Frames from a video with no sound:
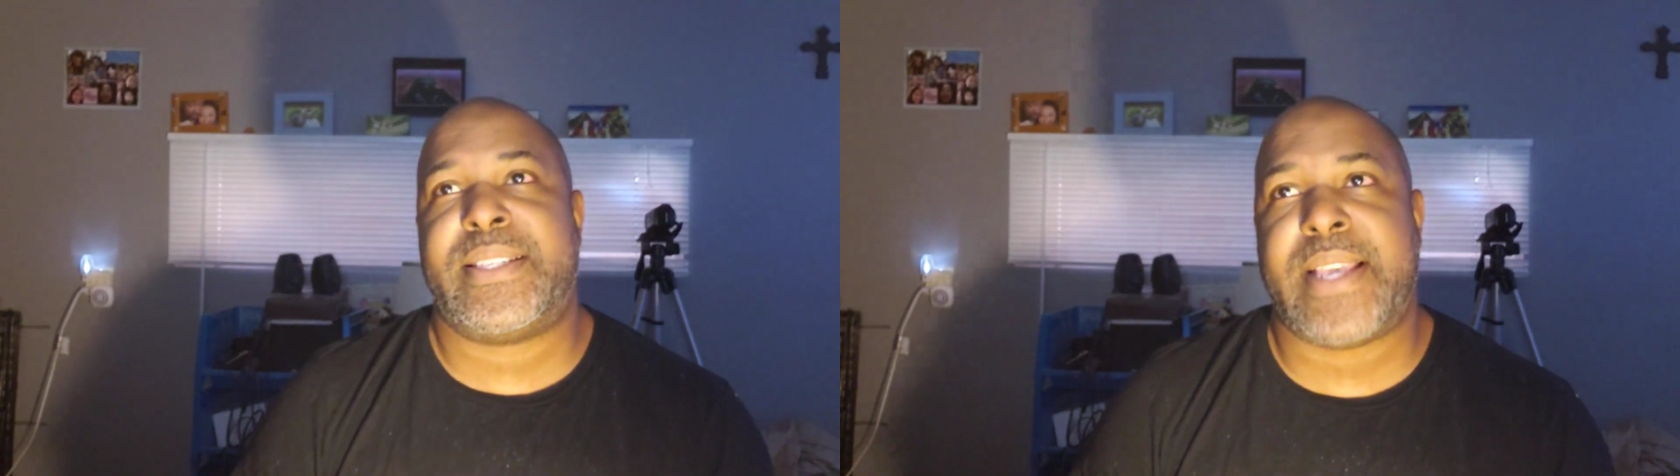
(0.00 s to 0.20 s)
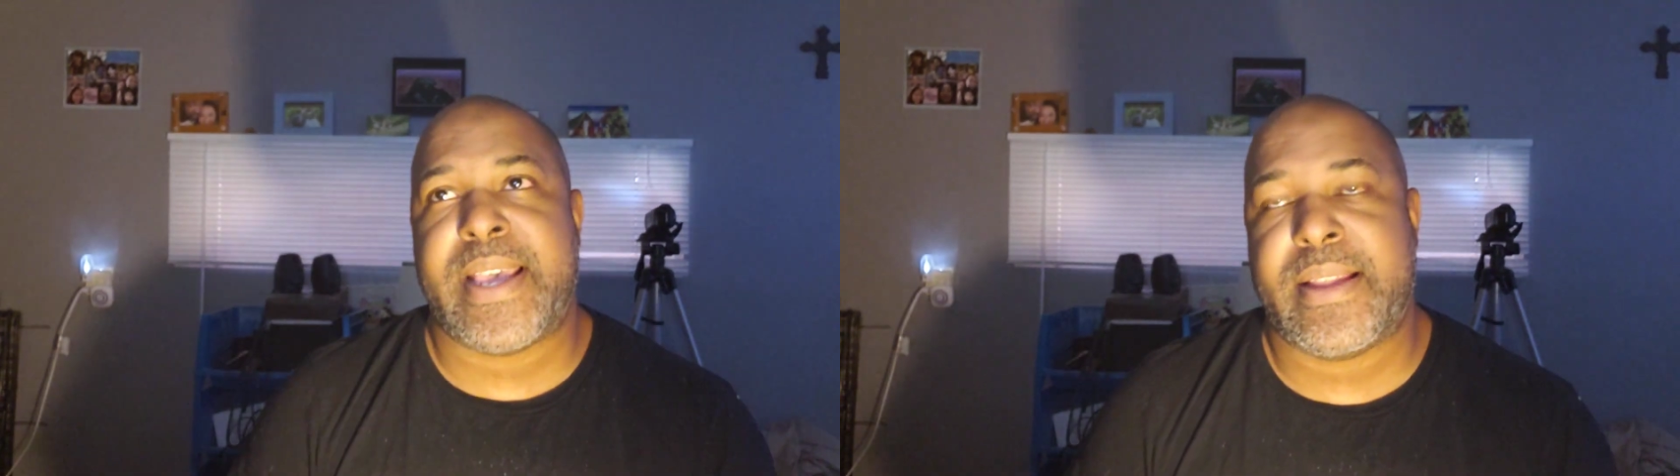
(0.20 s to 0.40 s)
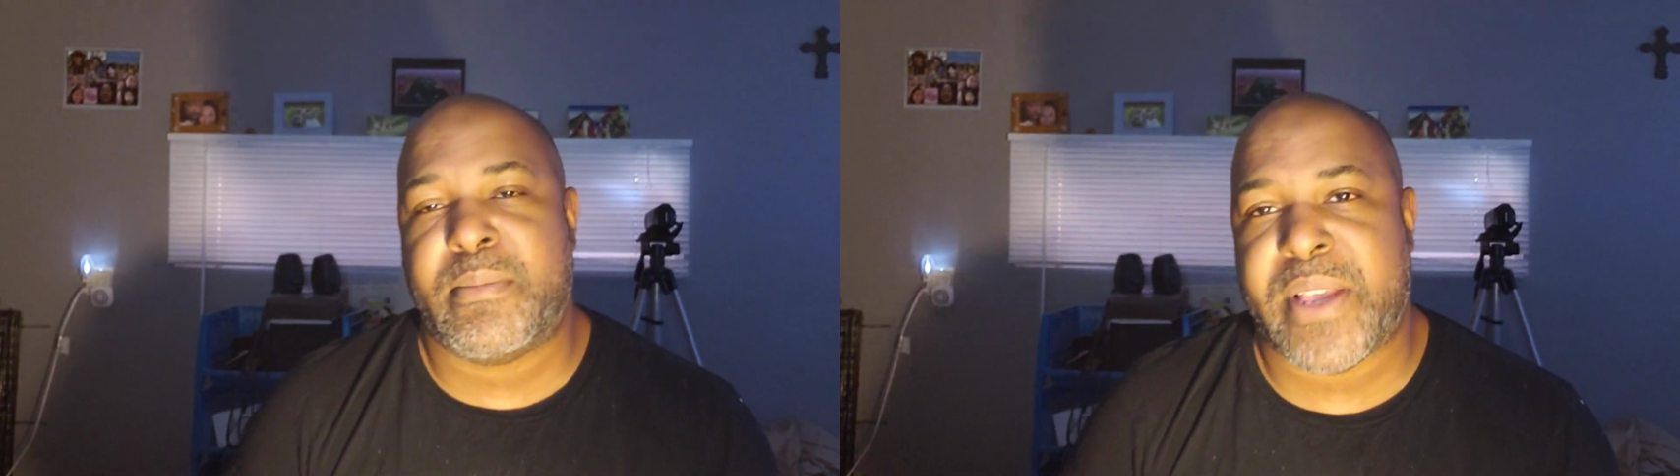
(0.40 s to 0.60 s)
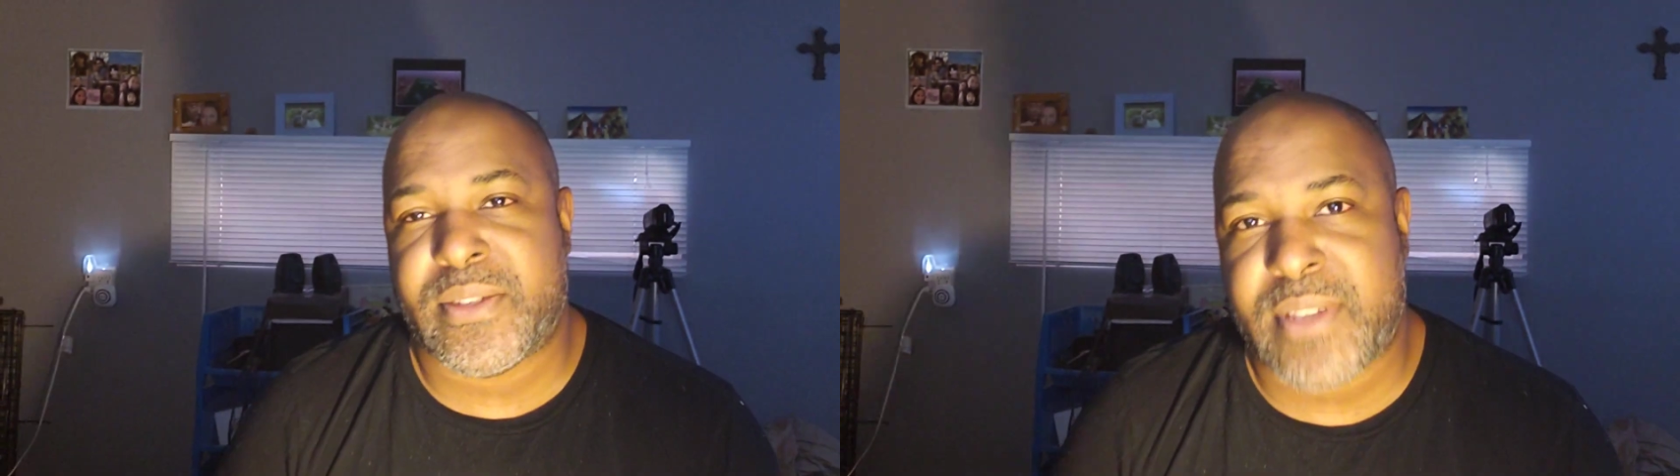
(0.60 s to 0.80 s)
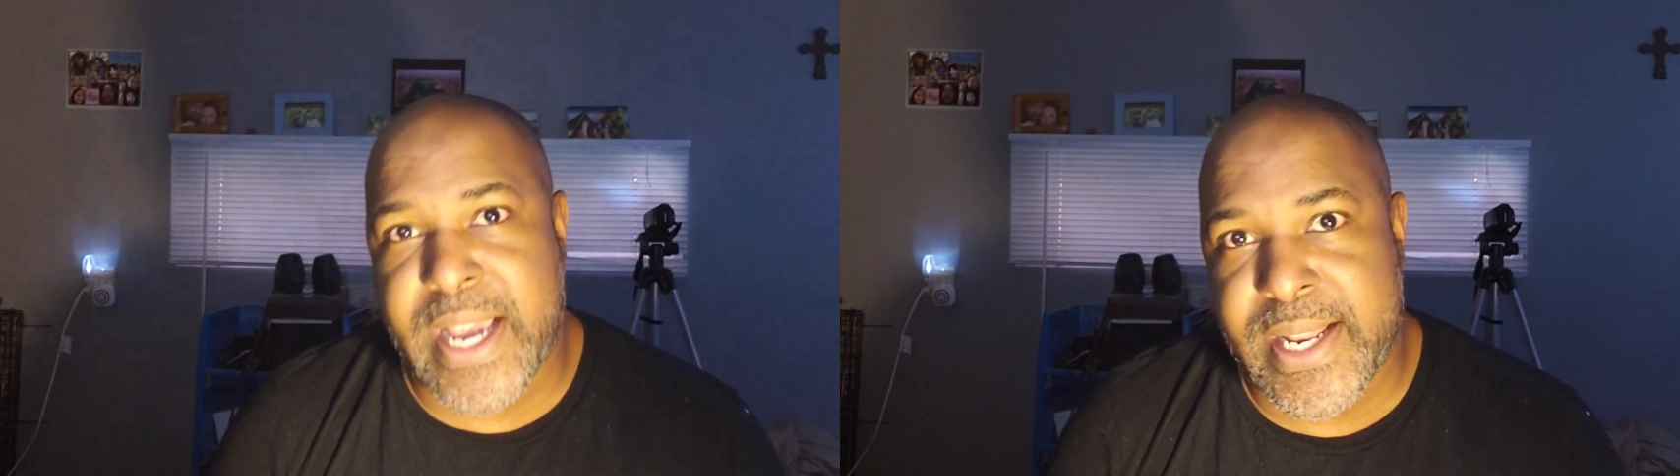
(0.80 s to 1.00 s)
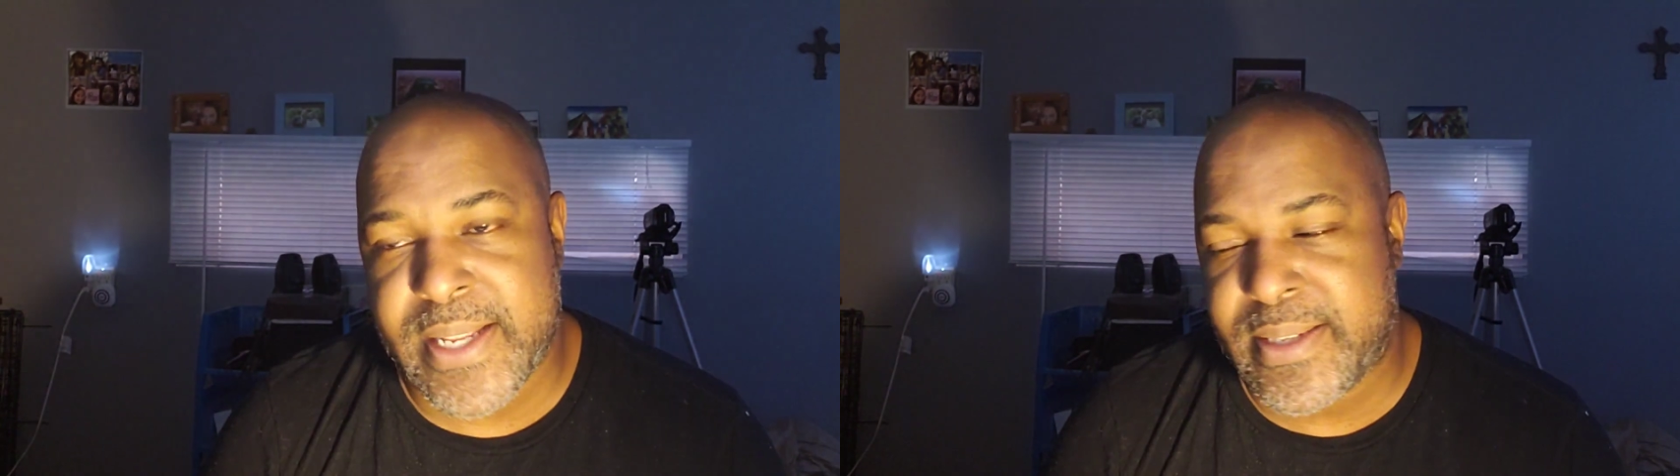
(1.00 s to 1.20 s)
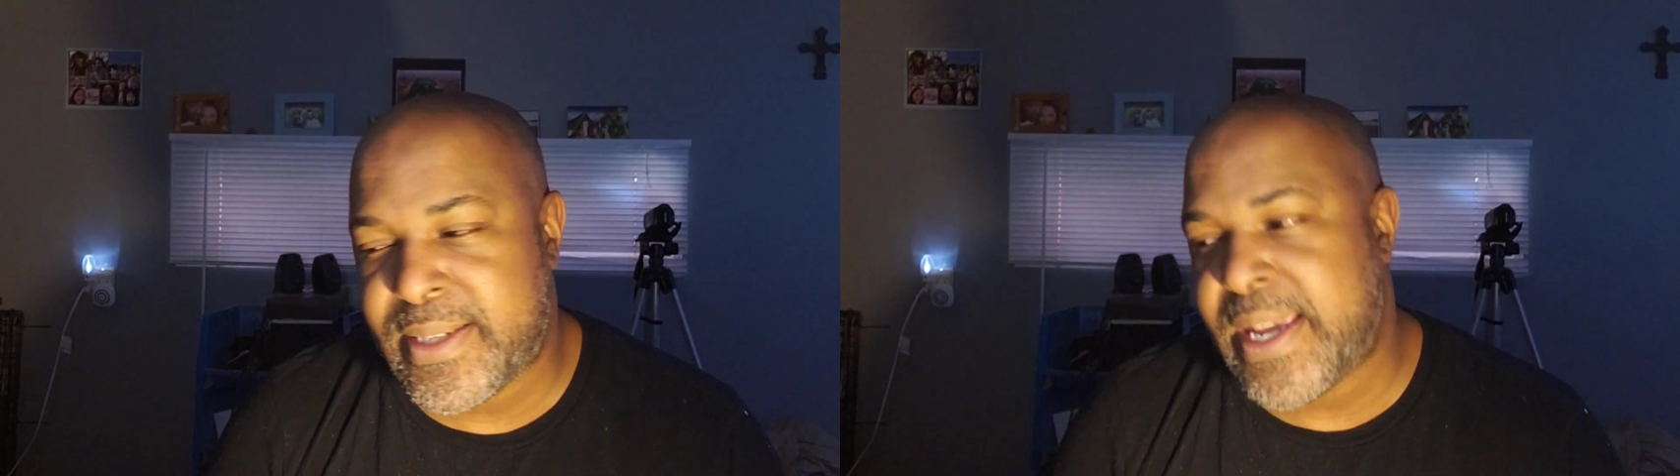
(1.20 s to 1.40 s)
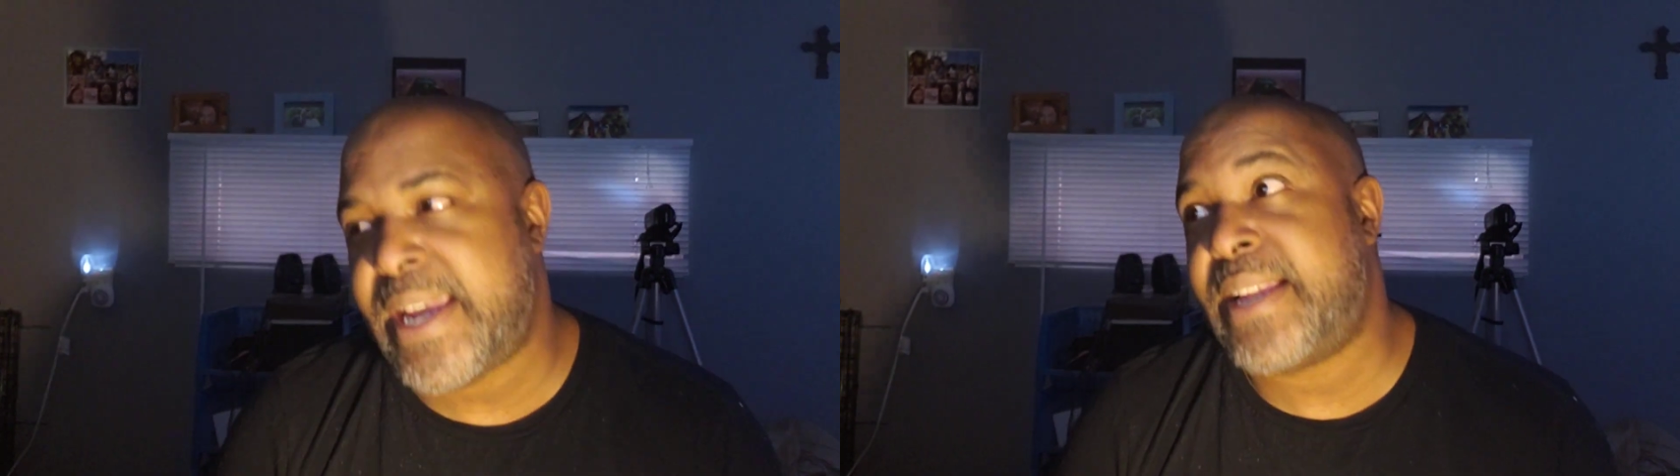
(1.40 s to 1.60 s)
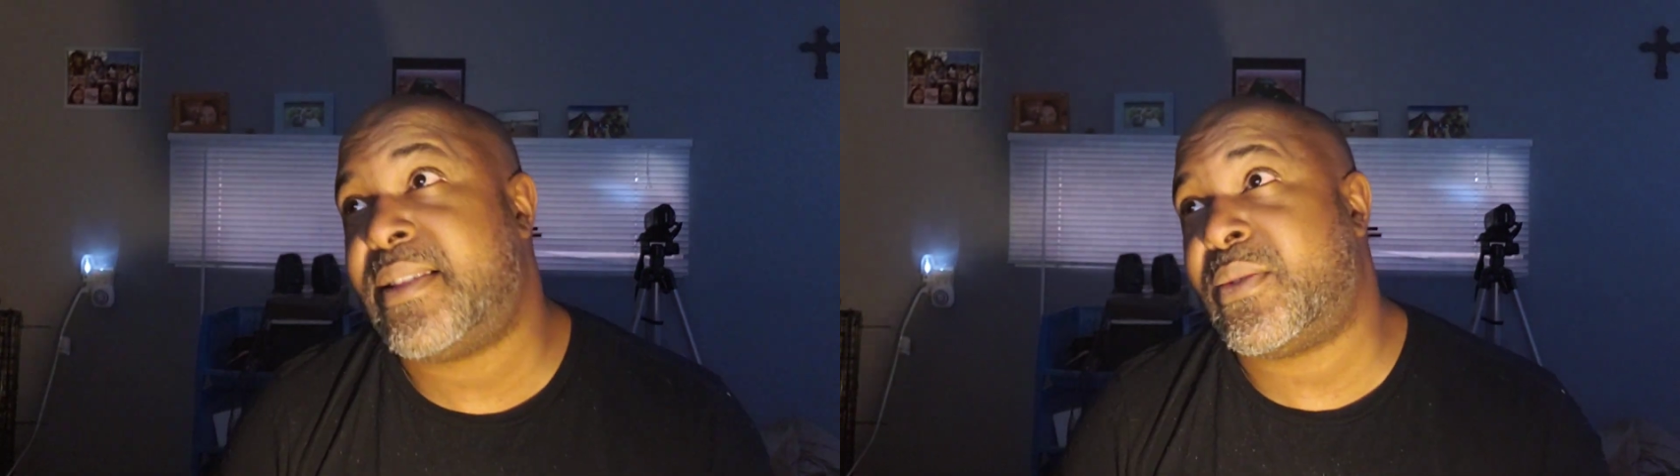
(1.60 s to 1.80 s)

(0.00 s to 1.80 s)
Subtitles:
said about sight unseen.